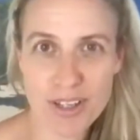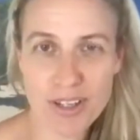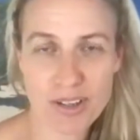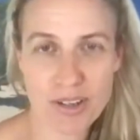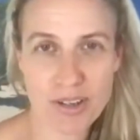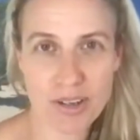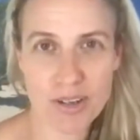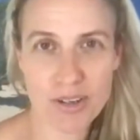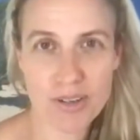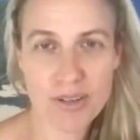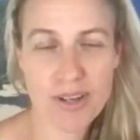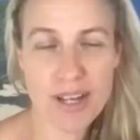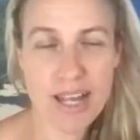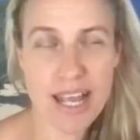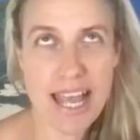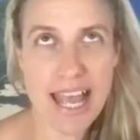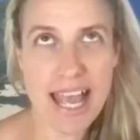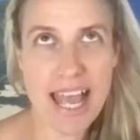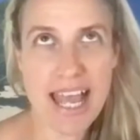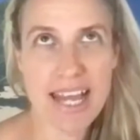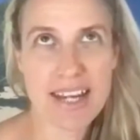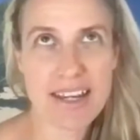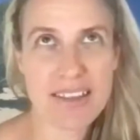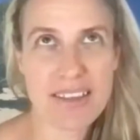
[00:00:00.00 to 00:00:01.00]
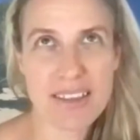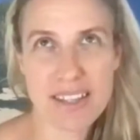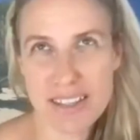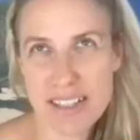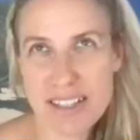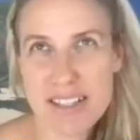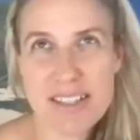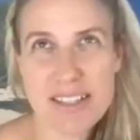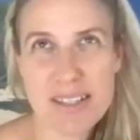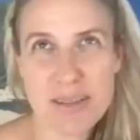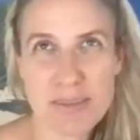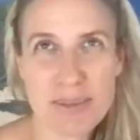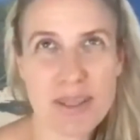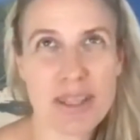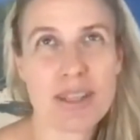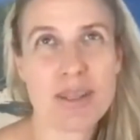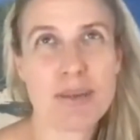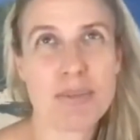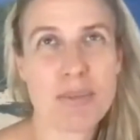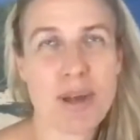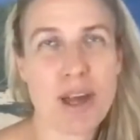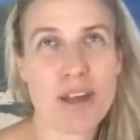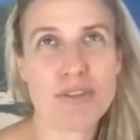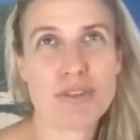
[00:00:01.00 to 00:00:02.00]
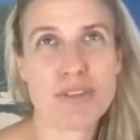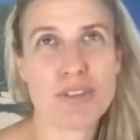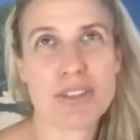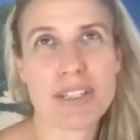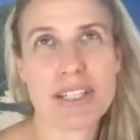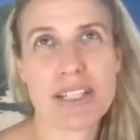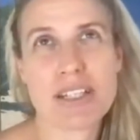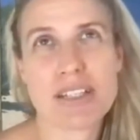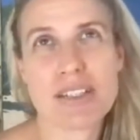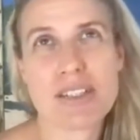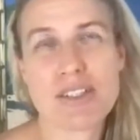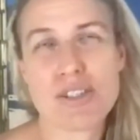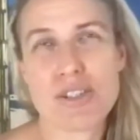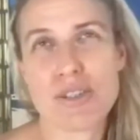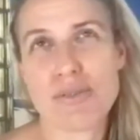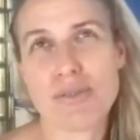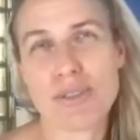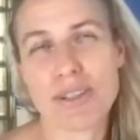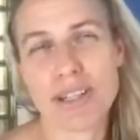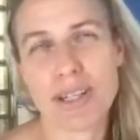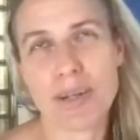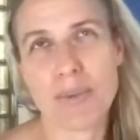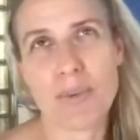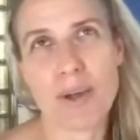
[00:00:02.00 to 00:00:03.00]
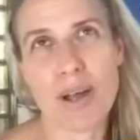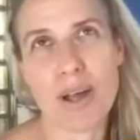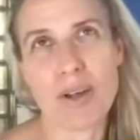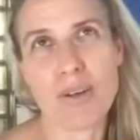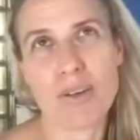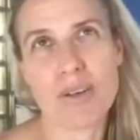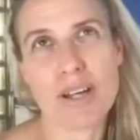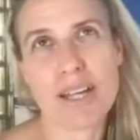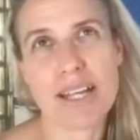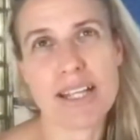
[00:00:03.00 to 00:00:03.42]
And I think that's something that mindful leaders do really well,